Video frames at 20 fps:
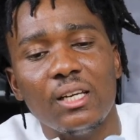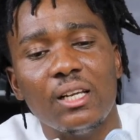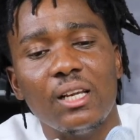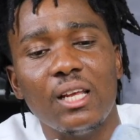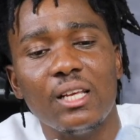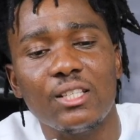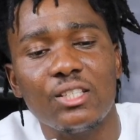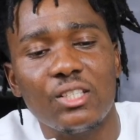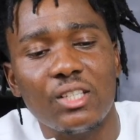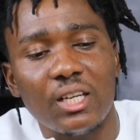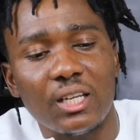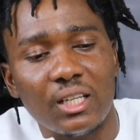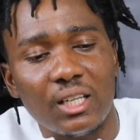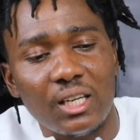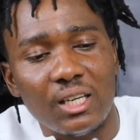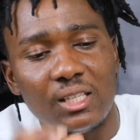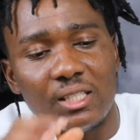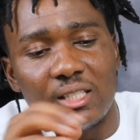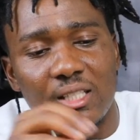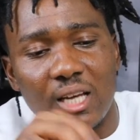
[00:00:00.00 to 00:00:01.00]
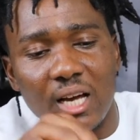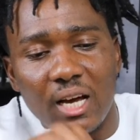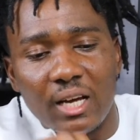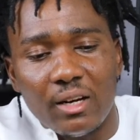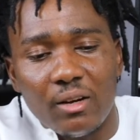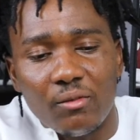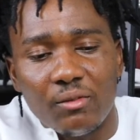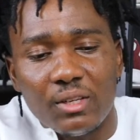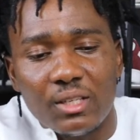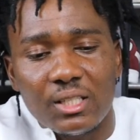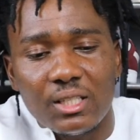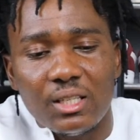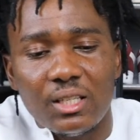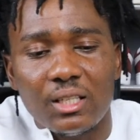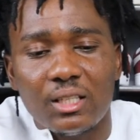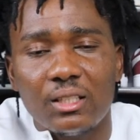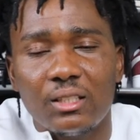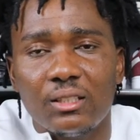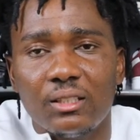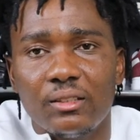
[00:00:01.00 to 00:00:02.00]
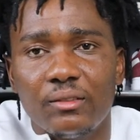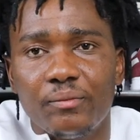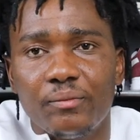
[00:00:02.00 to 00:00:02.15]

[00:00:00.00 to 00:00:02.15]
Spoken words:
Let's check inside of the sneaker.